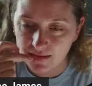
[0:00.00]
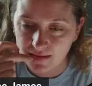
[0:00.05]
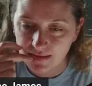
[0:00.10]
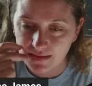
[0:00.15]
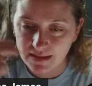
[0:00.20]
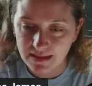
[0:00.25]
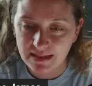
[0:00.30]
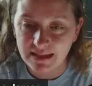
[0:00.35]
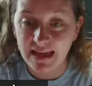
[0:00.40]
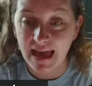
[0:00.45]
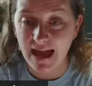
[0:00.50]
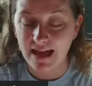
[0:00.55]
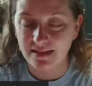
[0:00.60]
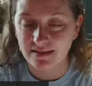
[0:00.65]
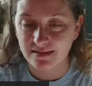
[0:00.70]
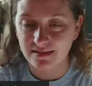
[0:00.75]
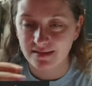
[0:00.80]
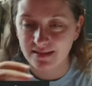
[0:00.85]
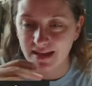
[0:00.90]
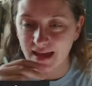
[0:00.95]

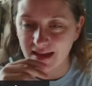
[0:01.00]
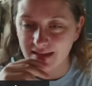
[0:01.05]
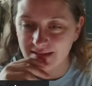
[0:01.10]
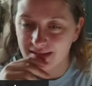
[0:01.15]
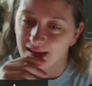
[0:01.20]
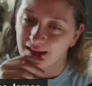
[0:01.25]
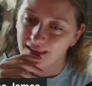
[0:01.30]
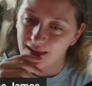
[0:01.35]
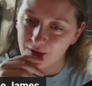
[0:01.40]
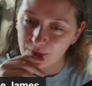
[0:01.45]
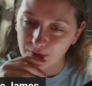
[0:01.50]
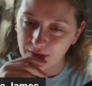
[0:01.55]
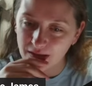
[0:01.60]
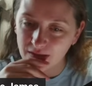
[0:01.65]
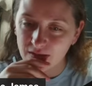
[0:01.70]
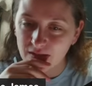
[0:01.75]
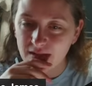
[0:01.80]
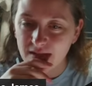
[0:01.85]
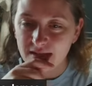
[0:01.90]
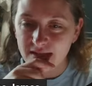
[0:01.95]
Yes. Hello,
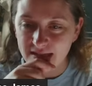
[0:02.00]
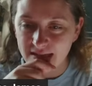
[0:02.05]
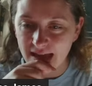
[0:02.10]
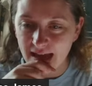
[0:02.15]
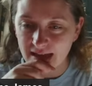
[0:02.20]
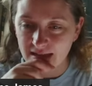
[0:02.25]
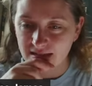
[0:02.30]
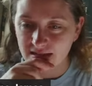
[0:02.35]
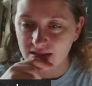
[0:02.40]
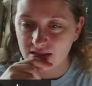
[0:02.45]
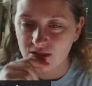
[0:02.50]
Will. Yes.